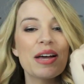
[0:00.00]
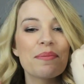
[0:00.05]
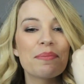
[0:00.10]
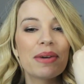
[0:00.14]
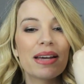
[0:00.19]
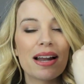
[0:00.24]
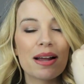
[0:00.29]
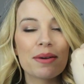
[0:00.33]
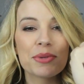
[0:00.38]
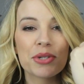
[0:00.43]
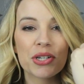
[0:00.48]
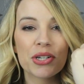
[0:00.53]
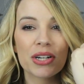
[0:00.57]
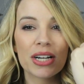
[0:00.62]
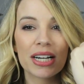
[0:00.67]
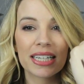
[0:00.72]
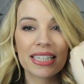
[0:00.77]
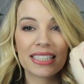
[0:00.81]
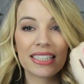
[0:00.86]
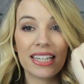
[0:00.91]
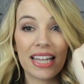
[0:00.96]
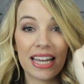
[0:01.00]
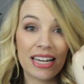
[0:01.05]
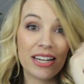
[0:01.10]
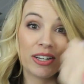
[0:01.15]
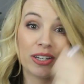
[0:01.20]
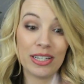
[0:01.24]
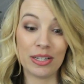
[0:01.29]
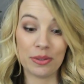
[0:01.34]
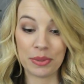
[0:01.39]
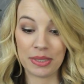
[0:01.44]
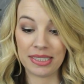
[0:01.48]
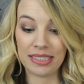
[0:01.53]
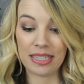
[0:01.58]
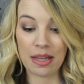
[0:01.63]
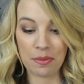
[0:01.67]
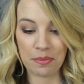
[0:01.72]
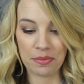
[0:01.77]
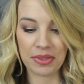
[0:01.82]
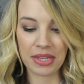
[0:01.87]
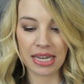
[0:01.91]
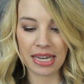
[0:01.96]
But I'm sure I could layer it with
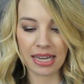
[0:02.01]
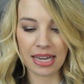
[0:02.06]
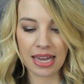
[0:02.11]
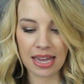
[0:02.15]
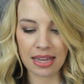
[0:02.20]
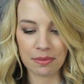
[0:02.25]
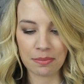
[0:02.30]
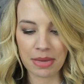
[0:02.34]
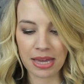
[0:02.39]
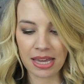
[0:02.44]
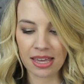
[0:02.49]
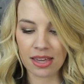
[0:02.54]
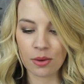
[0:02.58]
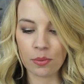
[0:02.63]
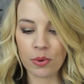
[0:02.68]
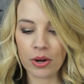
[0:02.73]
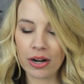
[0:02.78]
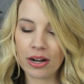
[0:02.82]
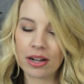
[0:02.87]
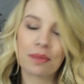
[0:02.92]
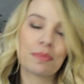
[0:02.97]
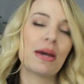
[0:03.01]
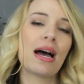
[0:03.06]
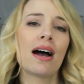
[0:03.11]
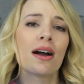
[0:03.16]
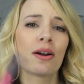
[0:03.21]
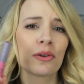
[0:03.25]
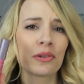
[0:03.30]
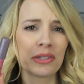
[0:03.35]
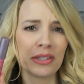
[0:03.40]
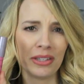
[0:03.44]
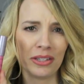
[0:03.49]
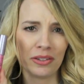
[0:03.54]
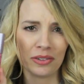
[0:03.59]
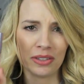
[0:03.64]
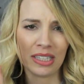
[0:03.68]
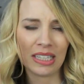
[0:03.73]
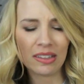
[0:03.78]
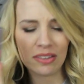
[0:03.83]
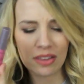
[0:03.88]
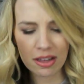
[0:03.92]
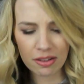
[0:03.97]
something and make it work. But I really,
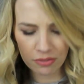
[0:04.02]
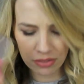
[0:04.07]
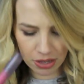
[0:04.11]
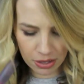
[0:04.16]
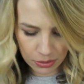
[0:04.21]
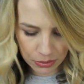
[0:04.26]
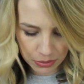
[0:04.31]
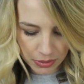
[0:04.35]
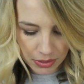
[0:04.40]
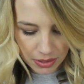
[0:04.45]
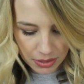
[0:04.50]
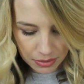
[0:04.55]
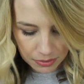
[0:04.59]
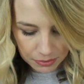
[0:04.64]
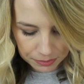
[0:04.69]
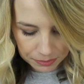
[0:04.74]
really love those.